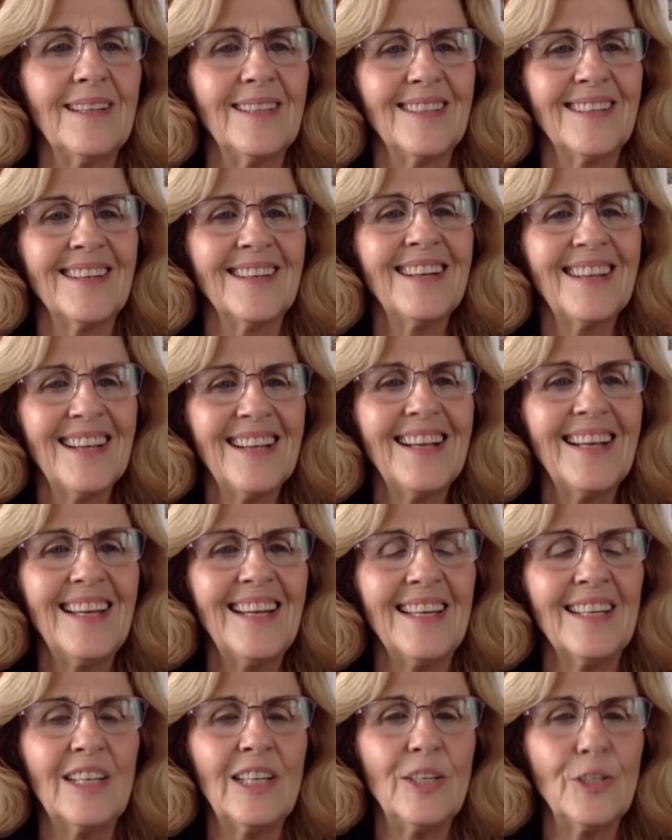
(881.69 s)
And
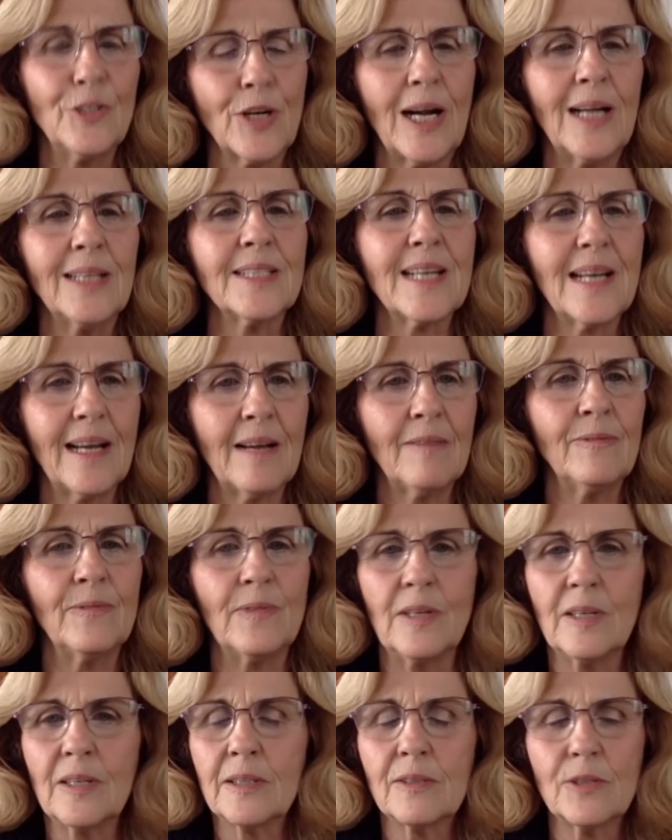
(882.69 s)
he, he tries to have
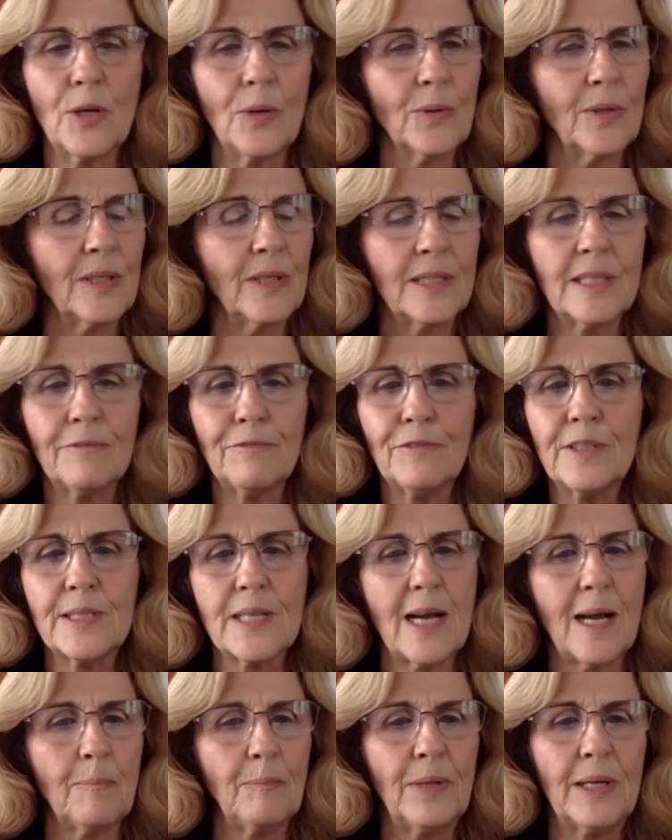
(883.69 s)
a totally different
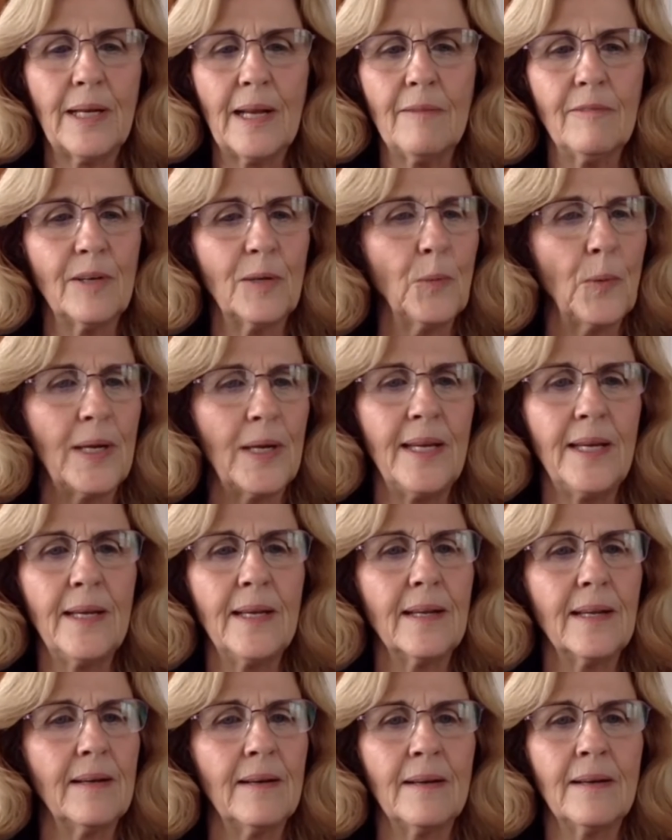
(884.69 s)
topic every
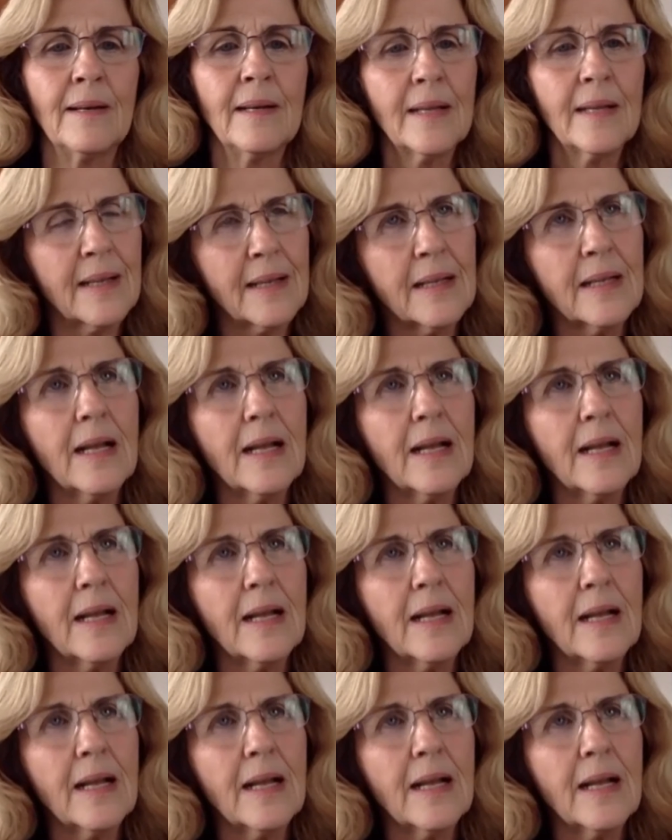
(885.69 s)
week. And mm-hmm.